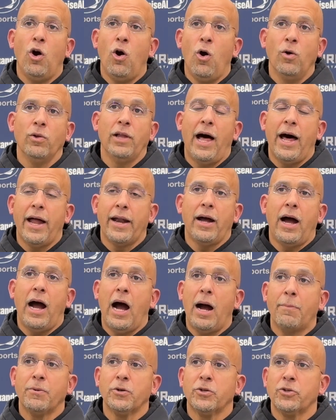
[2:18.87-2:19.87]
whole lot of
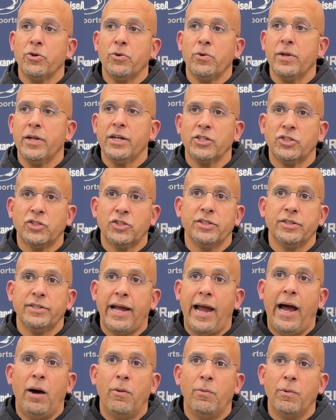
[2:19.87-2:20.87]
opportunity to sit
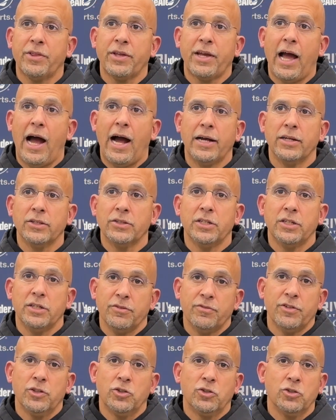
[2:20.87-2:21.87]
down with guys
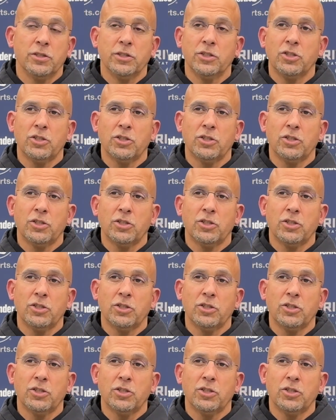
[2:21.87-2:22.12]
individually.